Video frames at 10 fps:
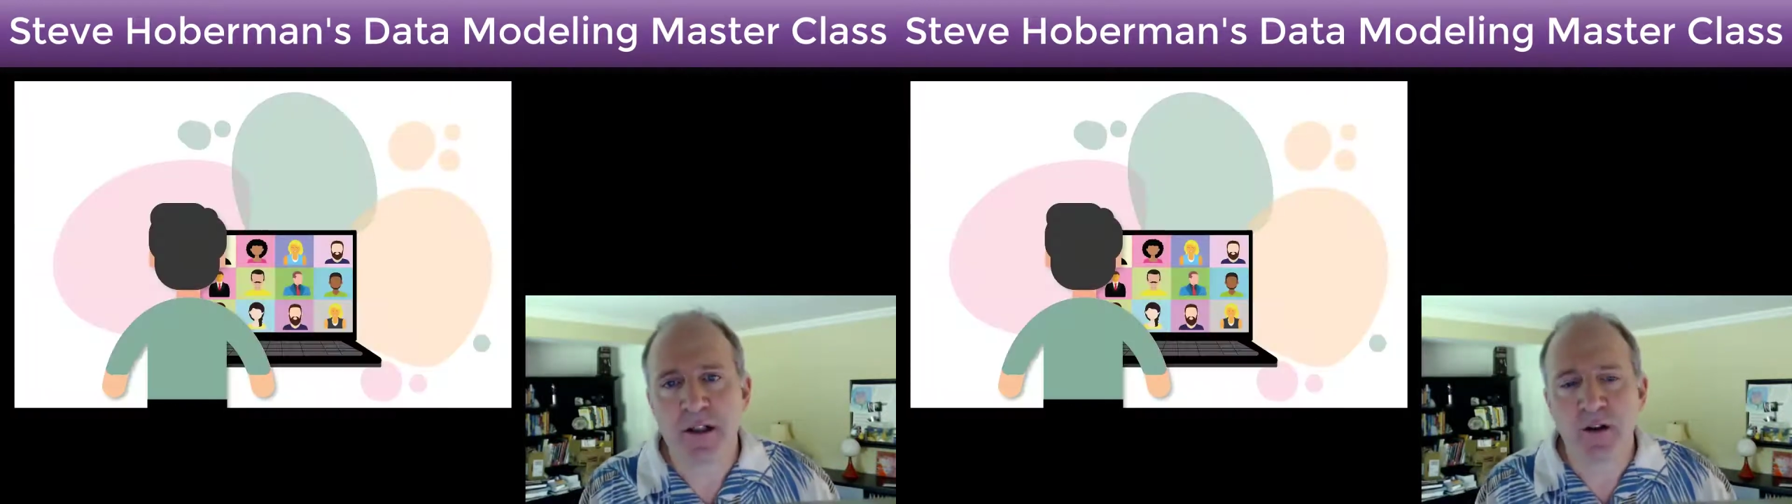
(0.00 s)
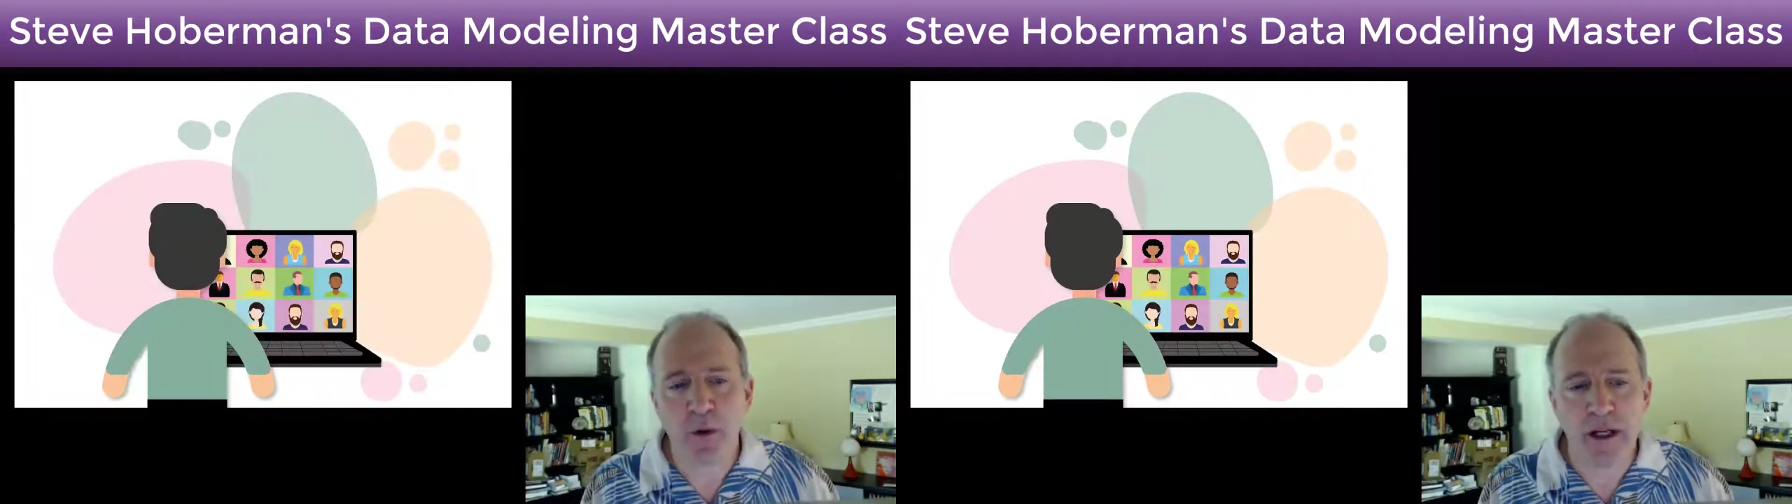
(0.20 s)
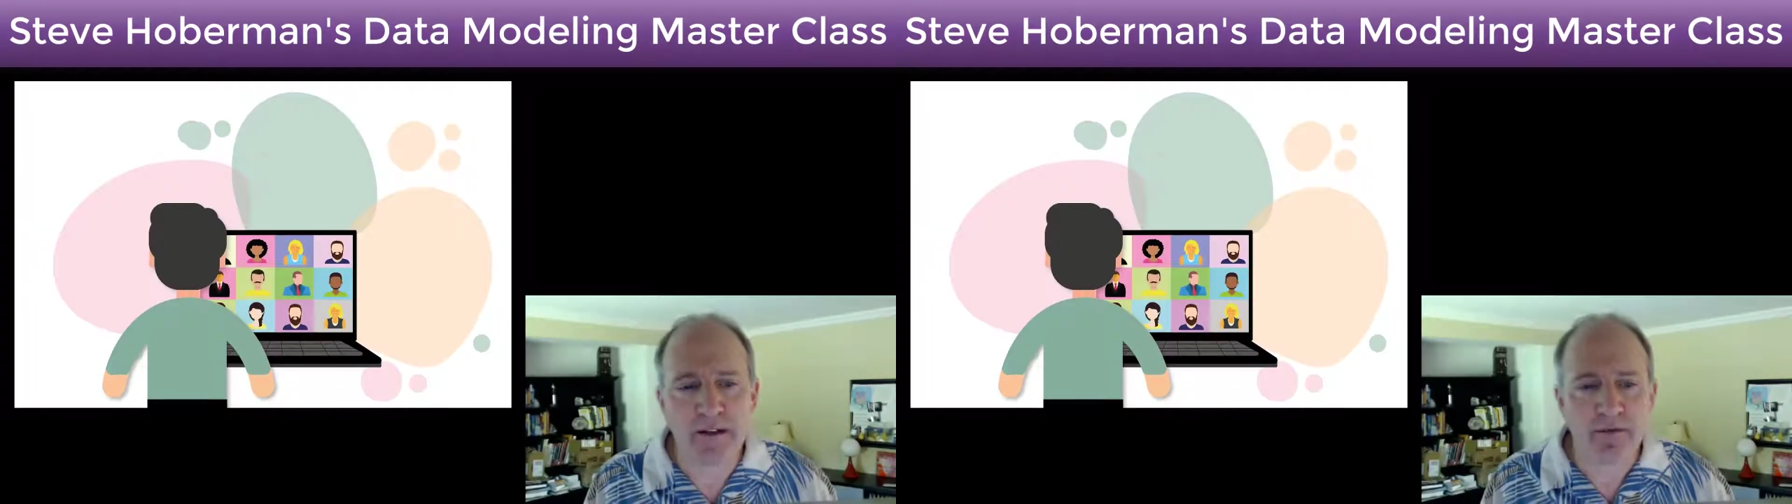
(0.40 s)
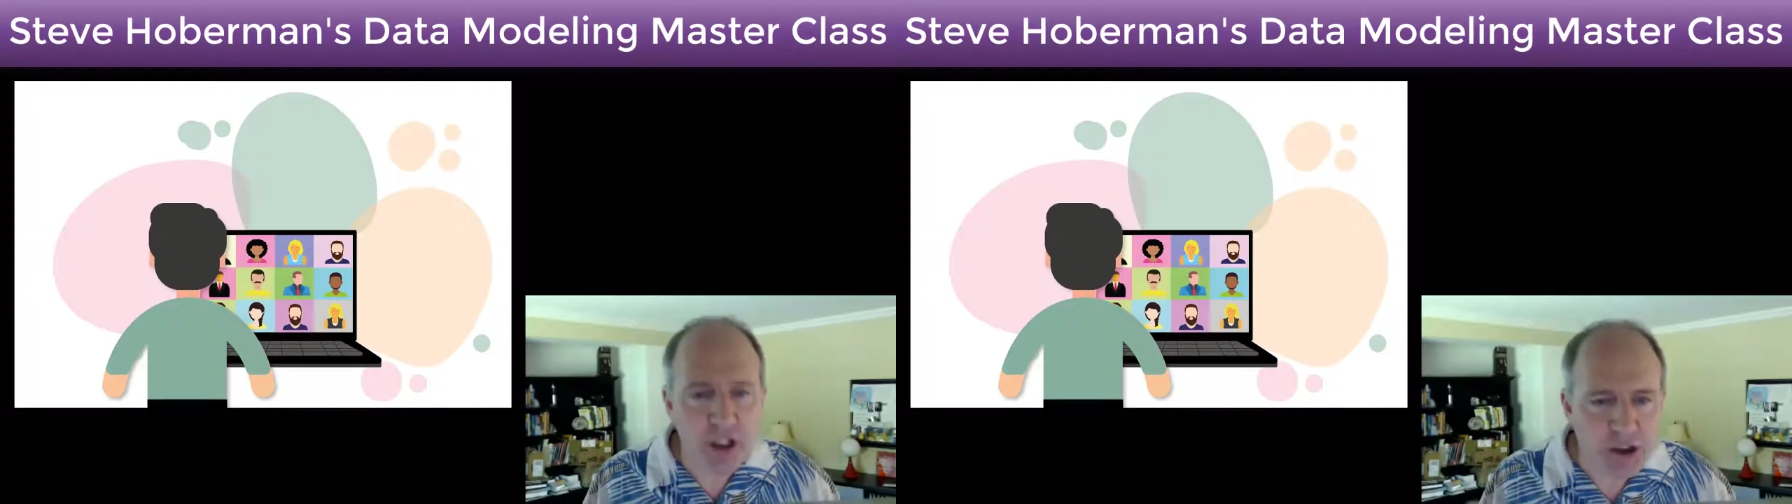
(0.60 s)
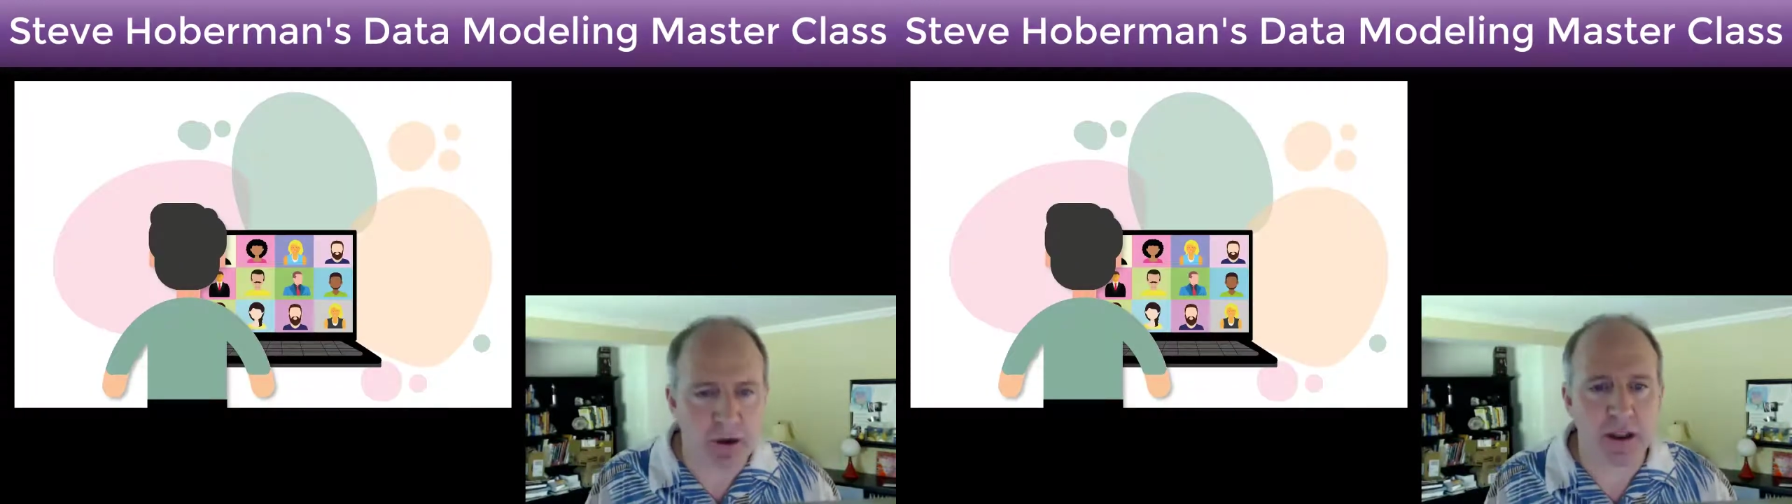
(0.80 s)
With
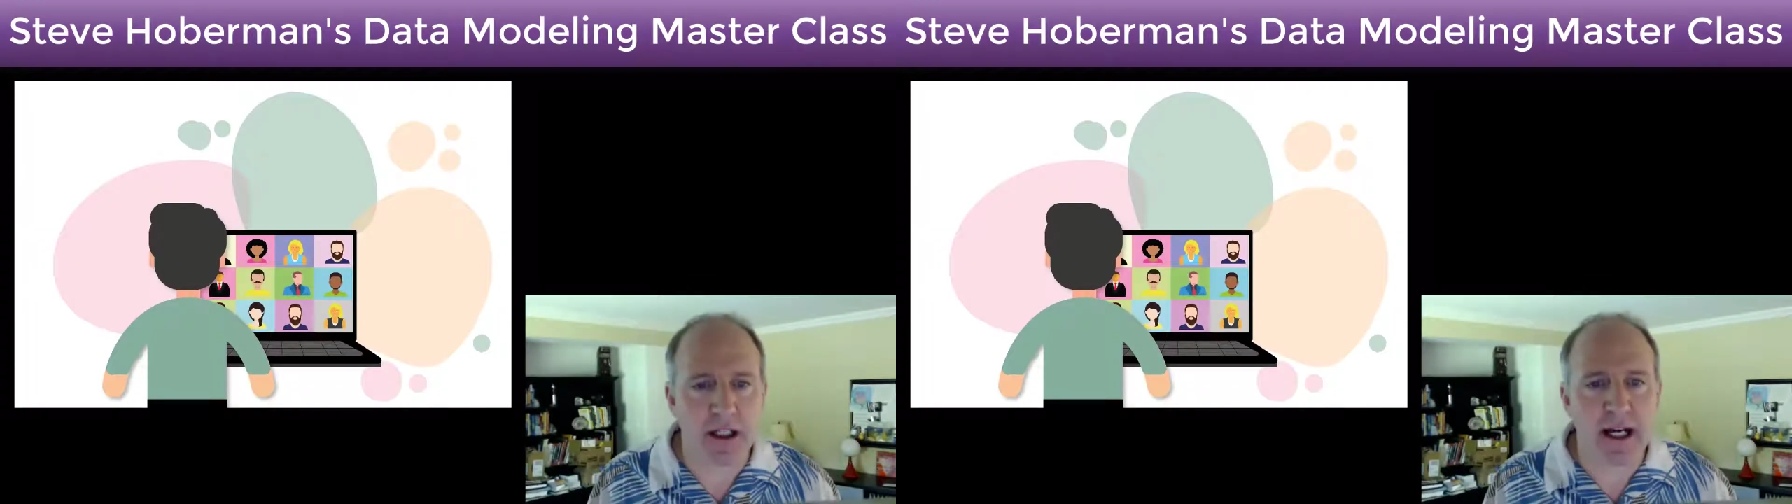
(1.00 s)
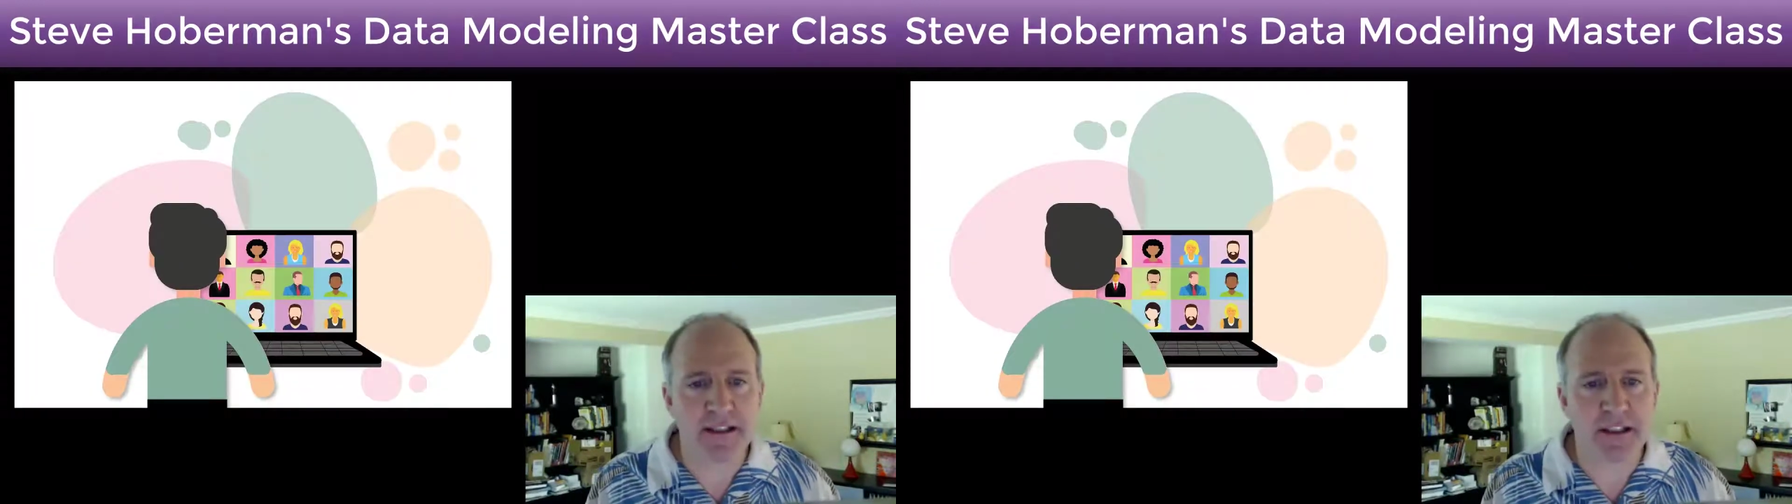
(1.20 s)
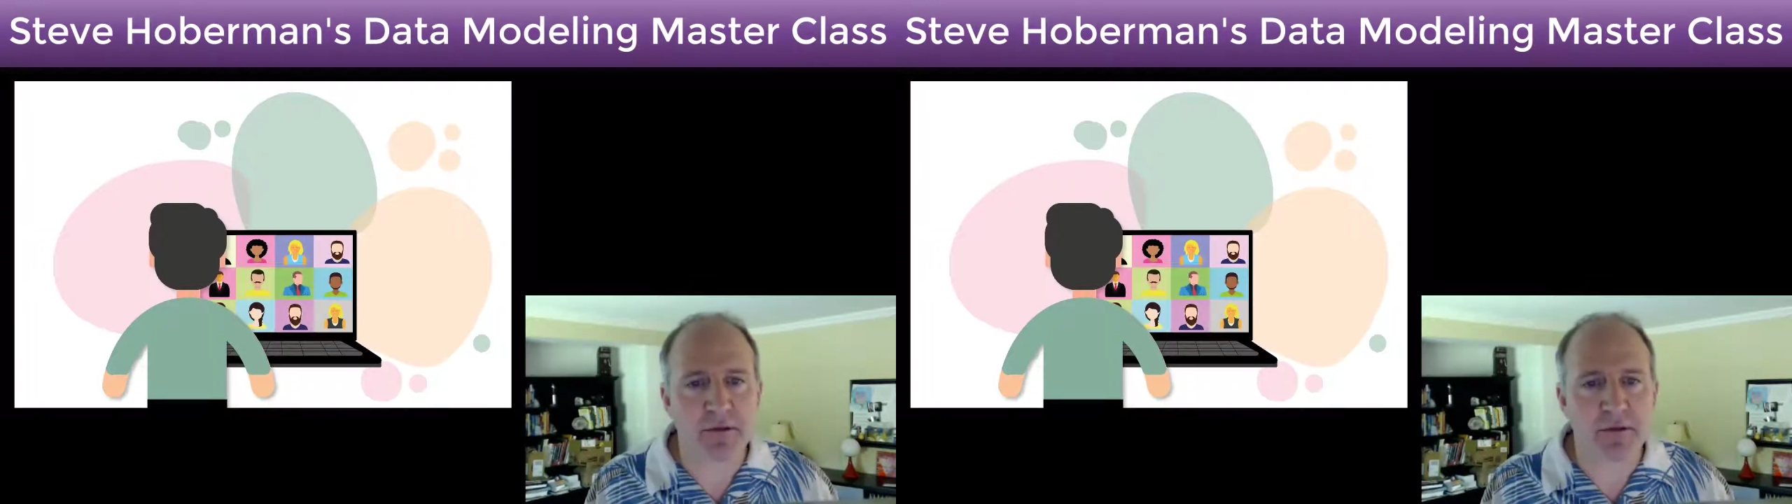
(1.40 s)
virtual classes,